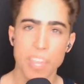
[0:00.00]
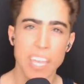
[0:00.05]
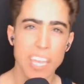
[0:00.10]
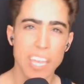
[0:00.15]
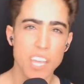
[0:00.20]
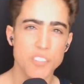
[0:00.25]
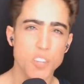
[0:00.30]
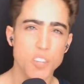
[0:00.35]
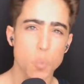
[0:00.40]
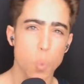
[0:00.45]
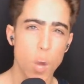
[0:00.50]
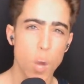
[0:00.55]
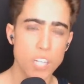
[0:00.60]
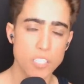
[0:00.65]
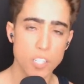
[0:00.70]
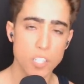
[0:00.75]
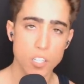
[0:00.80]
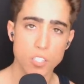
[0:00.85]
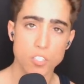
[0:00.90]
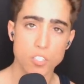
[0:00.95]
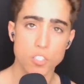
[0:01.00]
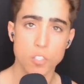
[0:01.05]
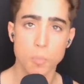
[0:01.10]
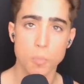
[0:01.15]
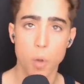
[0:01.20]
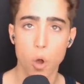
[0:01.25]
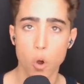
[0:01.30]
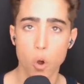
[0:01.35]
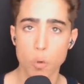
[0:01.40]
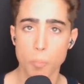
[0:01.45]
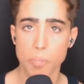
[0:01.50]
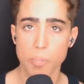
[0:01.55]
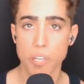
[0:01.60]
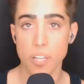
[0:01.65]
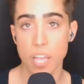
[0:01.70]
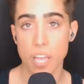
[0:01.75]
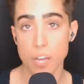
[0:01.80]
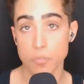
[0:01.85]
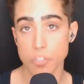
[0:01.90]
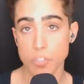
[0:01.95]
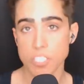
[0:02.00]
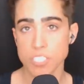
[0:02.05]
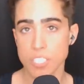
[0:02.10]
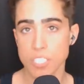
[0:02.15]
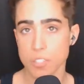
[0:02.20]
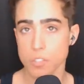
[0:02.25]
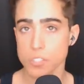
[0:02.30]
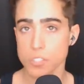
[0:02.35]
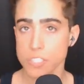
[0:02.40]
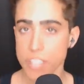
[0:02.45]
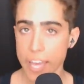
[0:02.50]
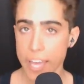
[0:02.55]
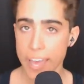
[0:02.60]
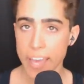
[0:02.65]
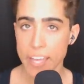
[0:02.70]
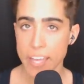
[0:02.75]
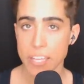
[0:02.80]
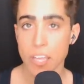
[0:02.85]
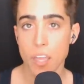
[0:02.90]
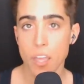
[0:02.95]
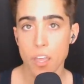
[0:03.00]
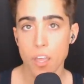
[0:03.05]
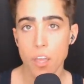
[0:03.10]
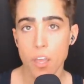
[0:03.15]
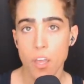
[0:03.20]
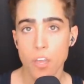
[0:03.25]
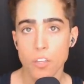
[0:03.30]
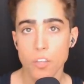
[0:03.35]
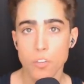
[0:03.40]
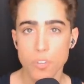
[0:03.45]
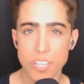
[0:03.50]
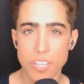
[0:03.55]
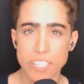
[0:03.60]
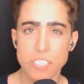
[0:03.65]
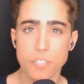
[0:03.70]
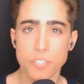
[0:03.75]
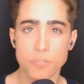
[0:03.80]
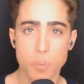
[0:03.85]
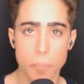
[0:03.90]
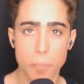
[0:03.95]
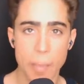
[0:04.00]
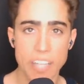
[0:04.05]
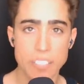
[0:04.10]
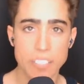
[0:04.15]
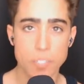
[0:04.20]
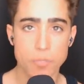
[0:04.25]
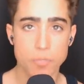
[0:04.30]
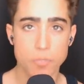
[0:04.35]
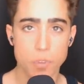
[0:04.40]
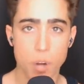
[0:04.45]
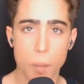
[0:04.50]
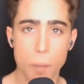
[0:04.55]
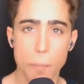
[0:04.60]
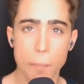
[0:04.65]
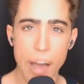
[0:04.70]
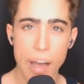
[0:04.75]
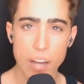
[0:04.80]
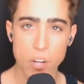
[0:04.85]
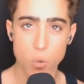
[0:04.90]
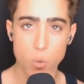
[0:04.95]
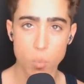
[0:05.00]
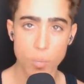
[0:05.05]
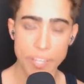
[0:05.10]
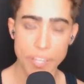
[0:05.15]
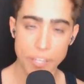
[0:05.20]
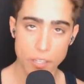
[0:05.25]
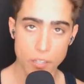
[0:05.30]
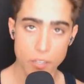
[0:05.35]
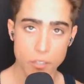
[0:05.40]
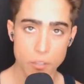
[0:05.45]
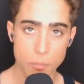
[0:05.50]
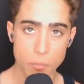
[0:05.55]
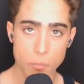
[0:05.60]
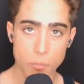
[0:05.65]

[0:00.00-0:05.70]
If you want to consume oatmeal every single day, you need to ferment it for about a week.